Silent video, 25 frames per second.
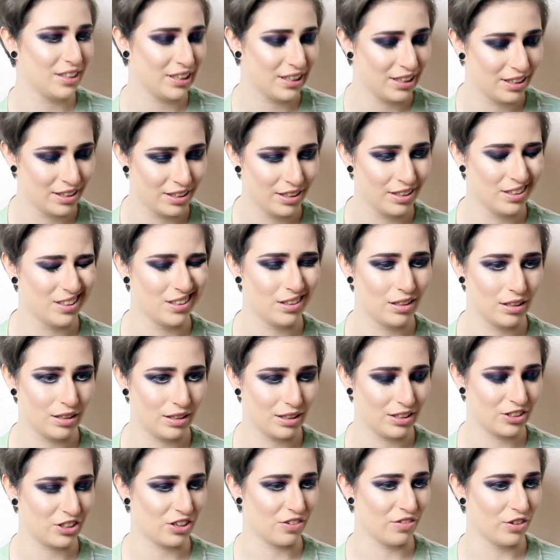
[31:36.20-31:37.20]
Are you ready for
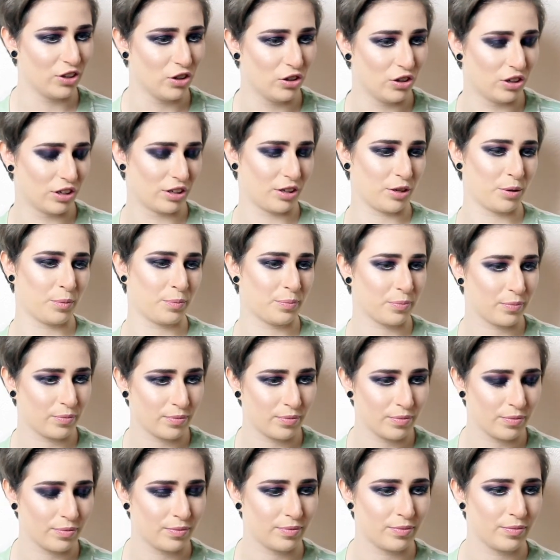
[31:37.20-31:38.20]
this? Let's have a look.
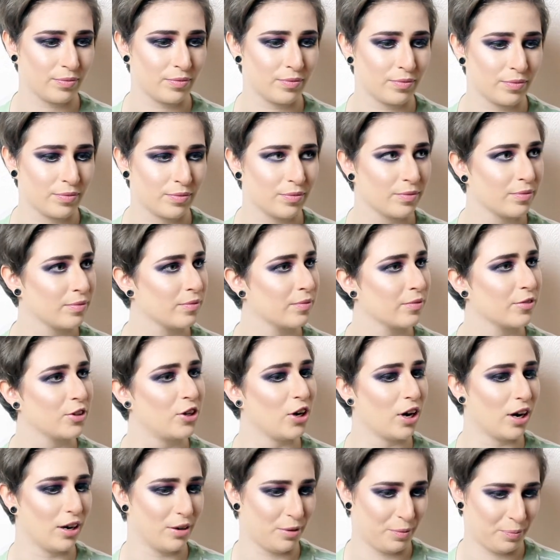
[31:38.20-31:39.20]

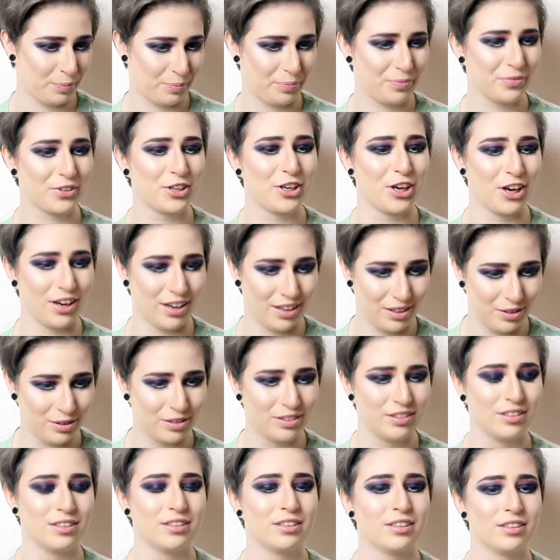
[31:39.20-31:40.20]
Go, go.
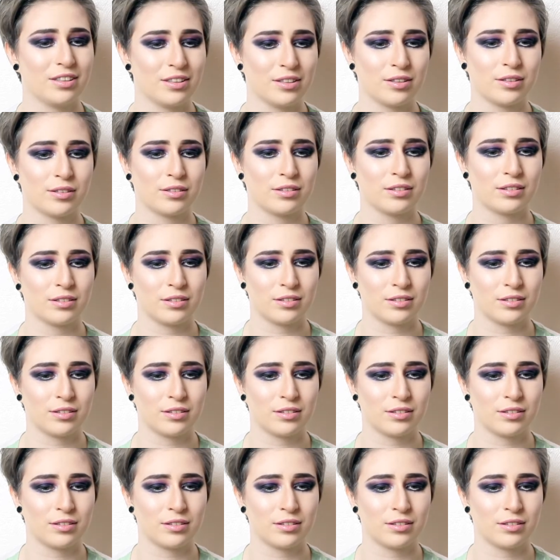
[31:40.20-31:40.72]
Maybe.